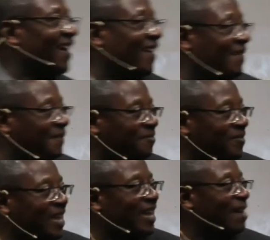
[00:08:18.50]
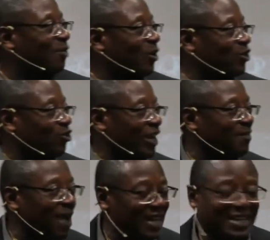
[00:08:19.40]
I'm constrained
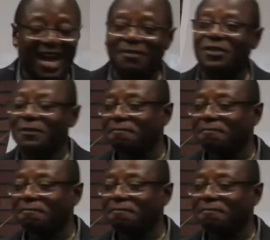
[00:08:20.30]
by the times.